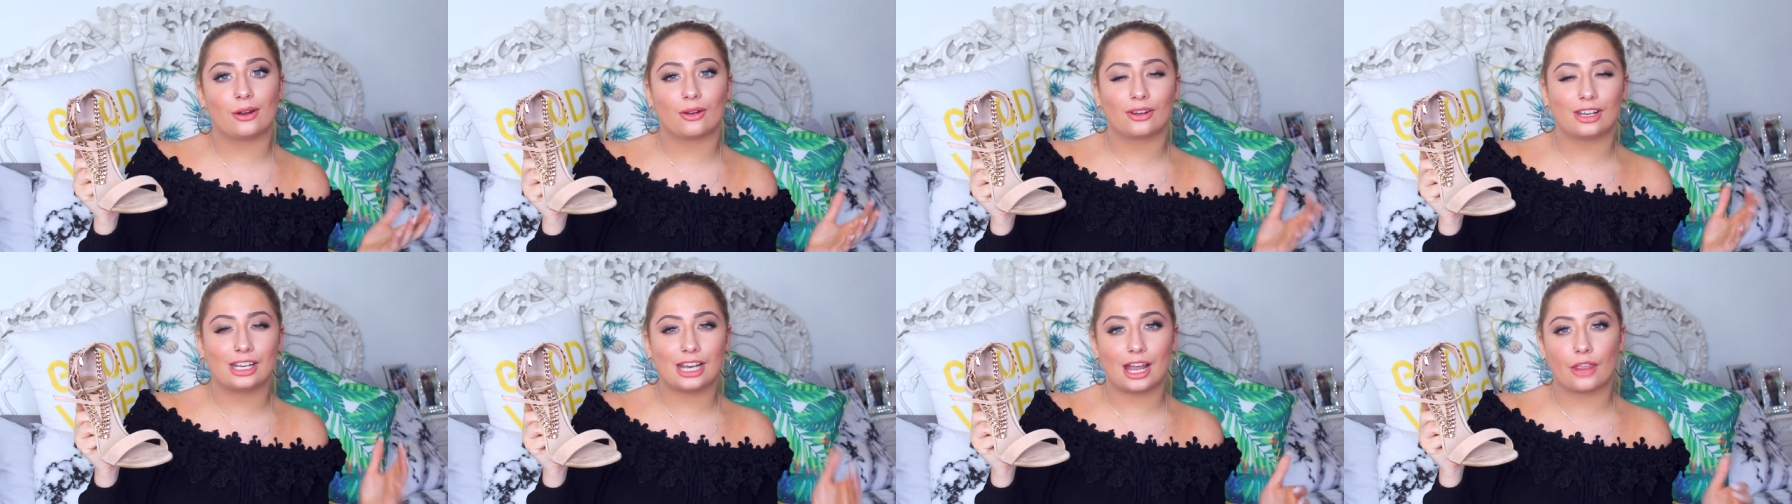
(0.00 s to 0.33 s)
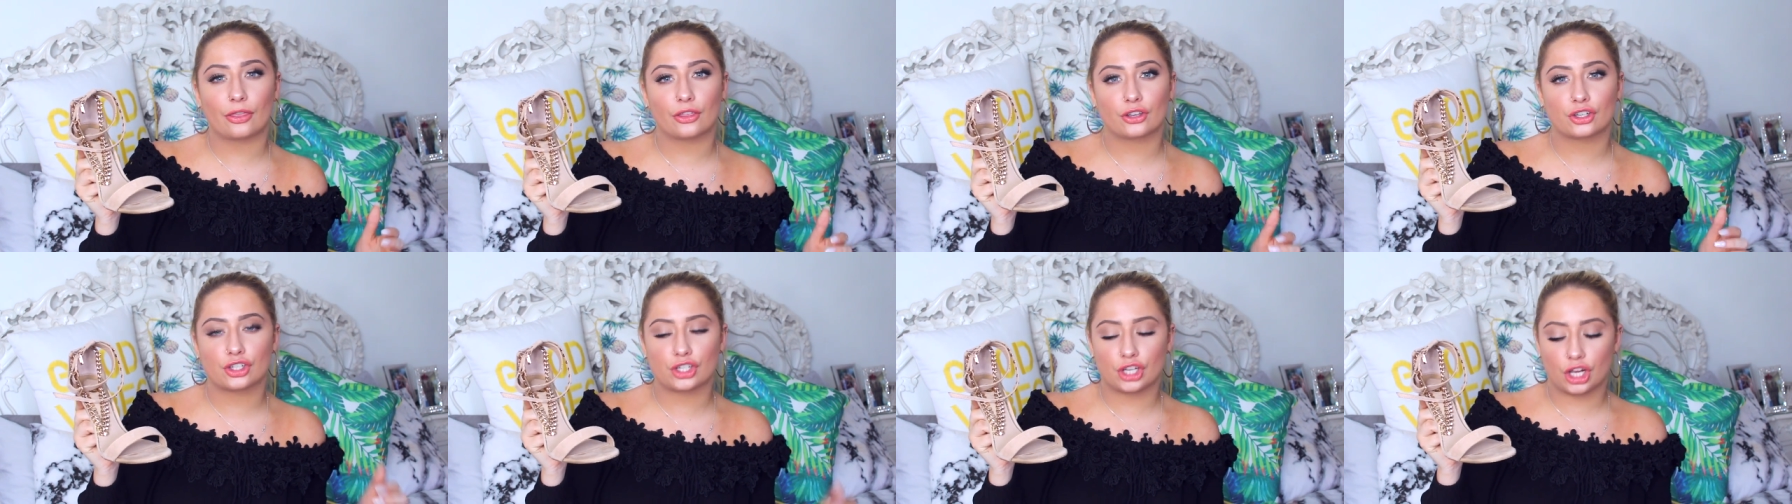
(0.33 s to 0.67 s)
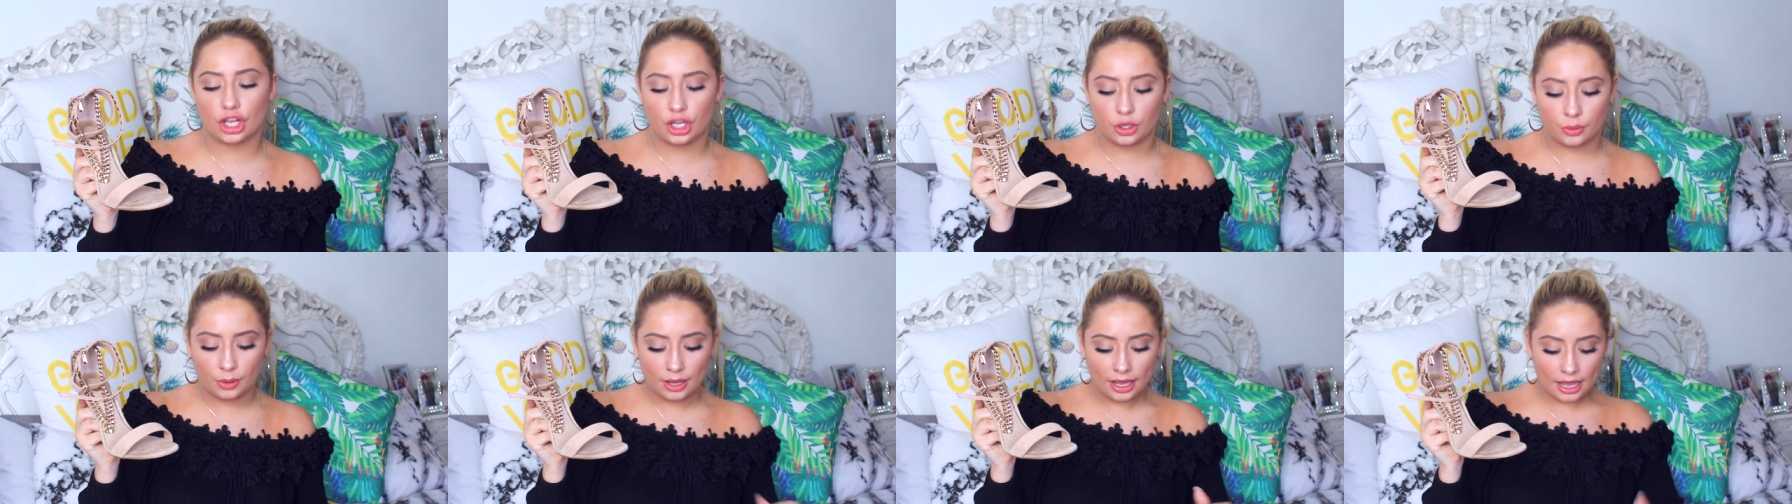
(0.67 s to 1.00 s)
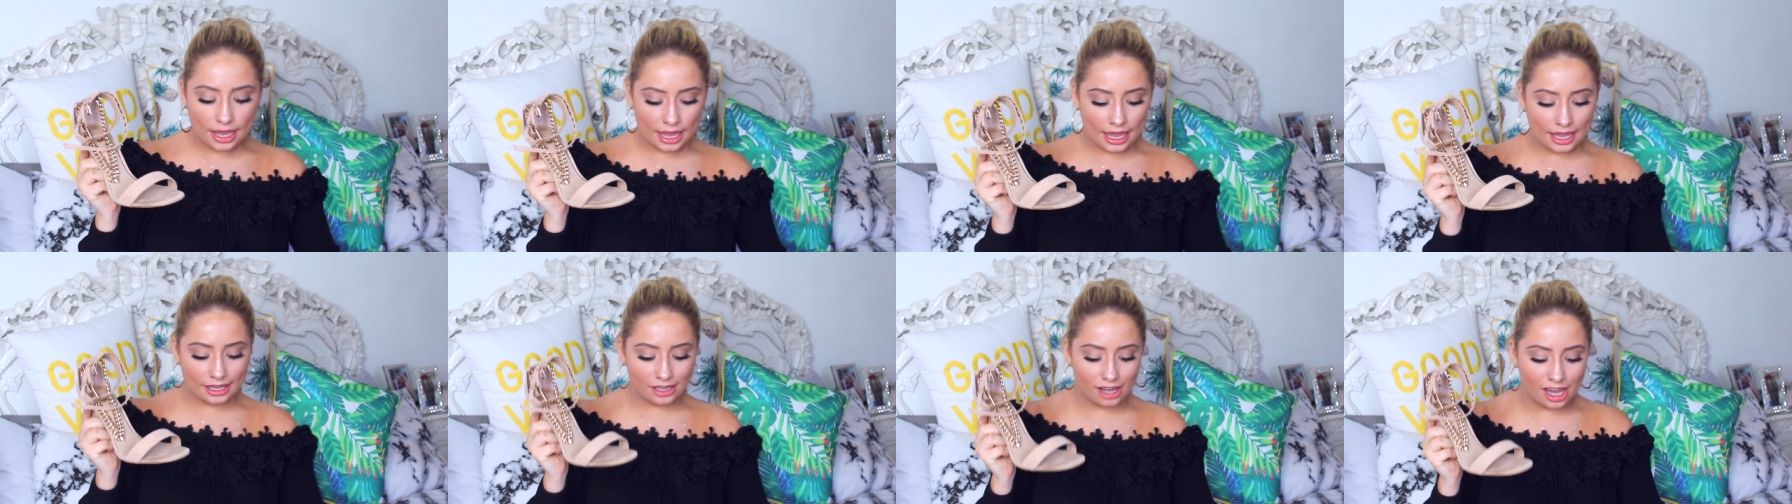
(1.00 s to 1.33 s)
it on another shoe
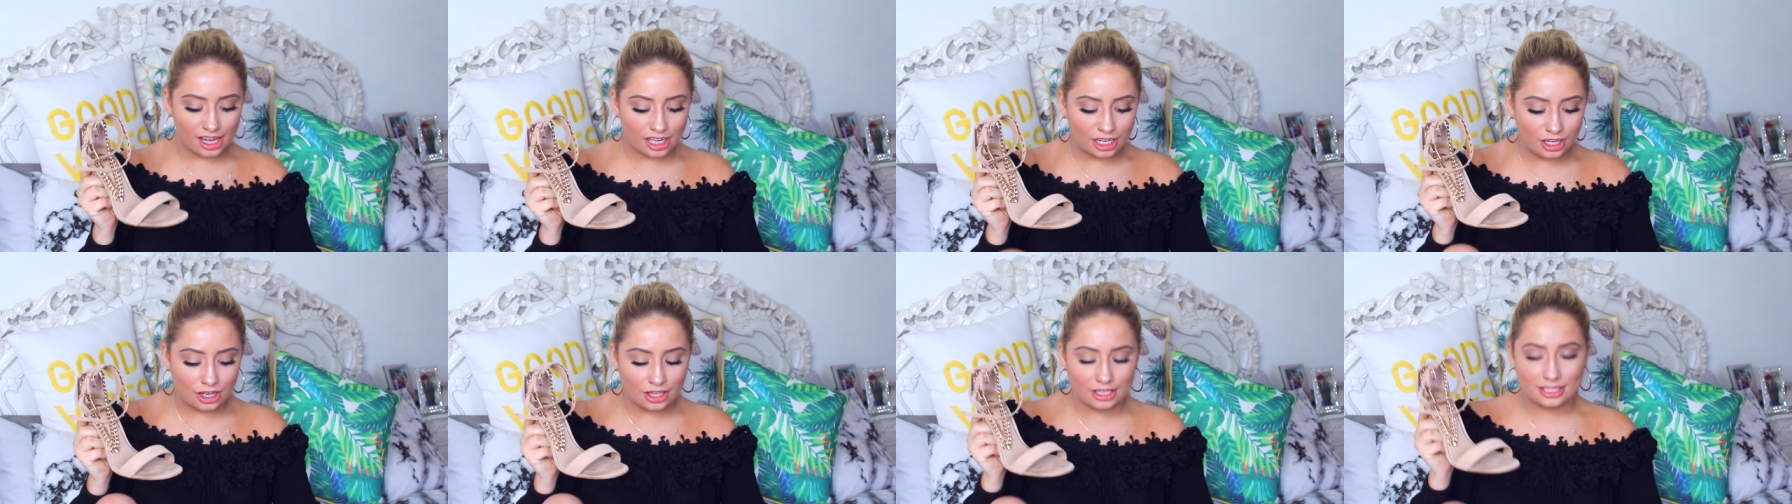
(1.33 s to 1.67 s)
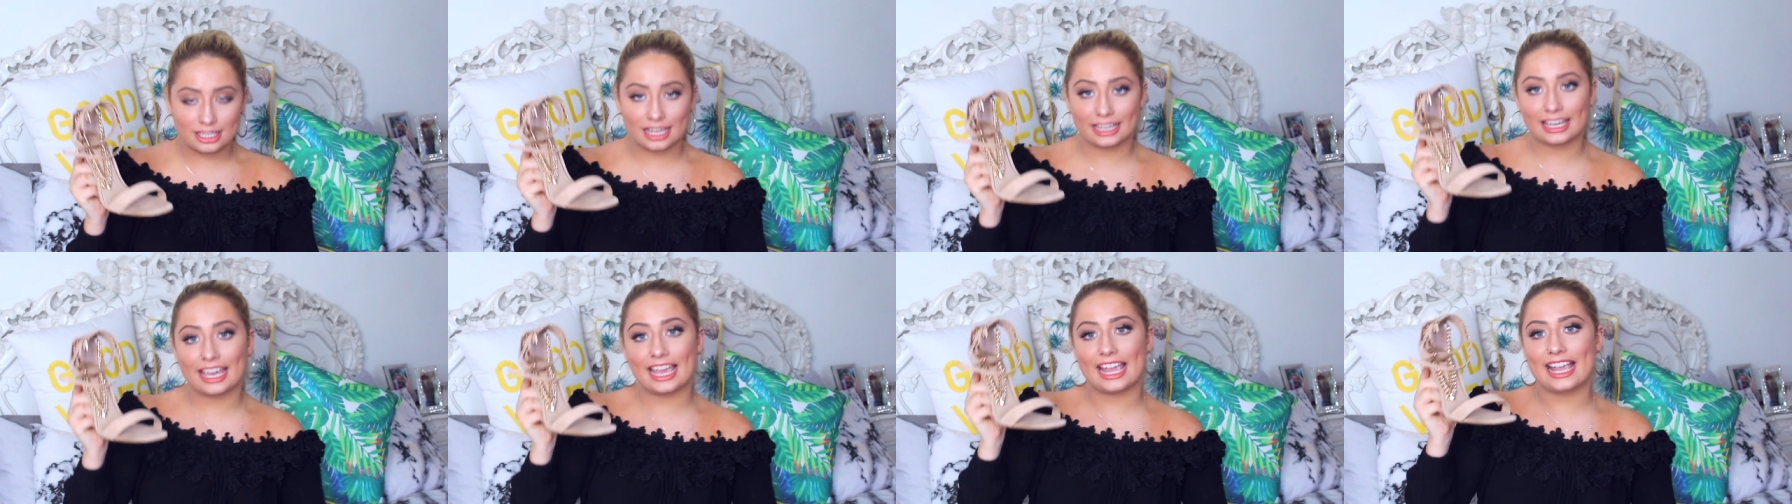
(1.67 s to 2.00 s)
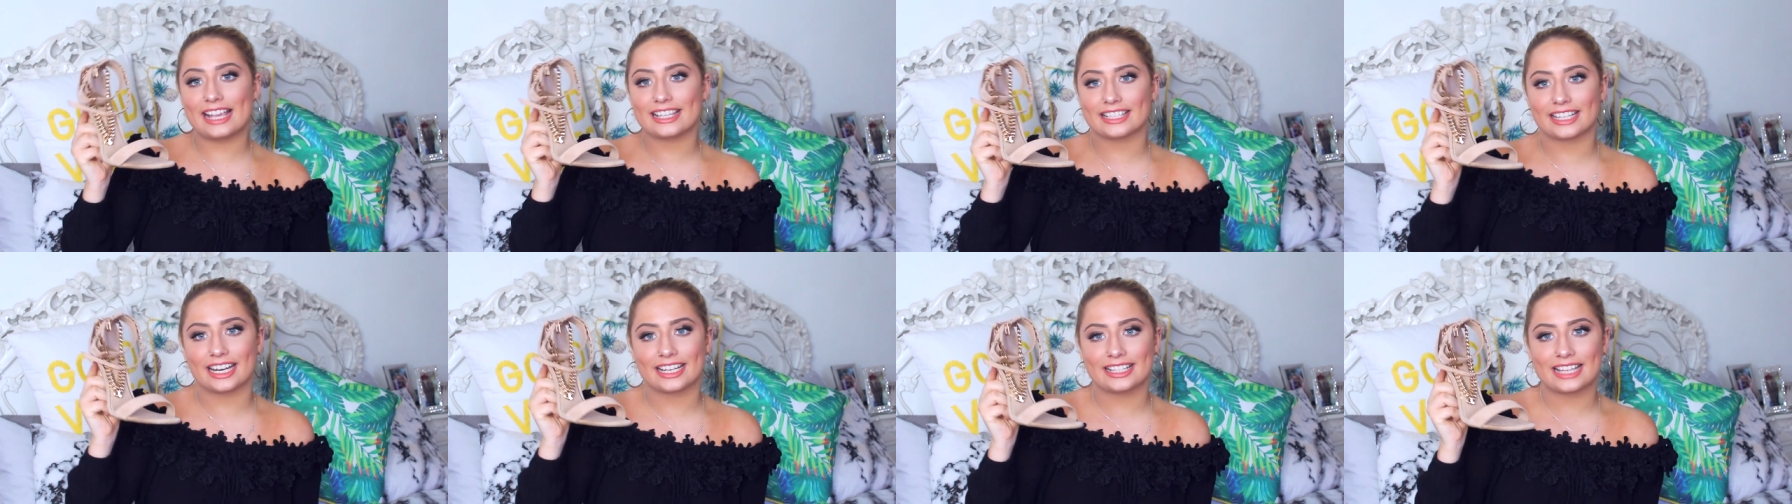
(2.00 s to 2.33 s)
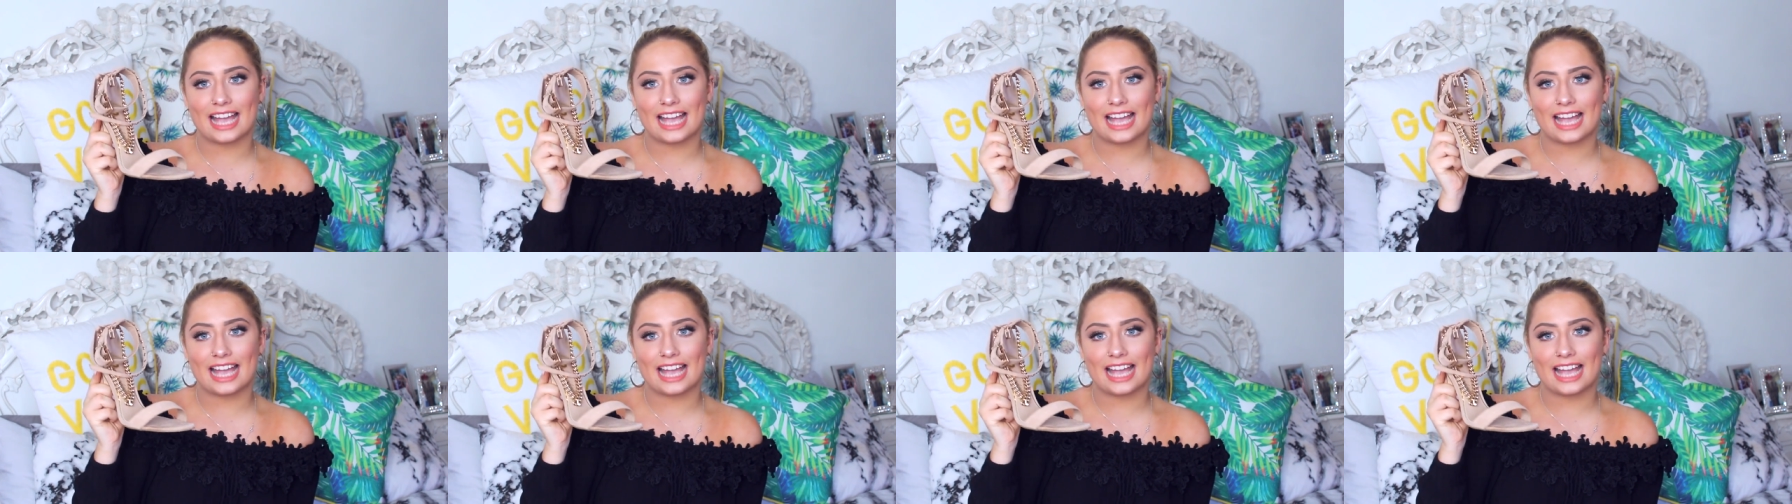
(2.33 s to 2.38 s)
it kind of looks like it isn't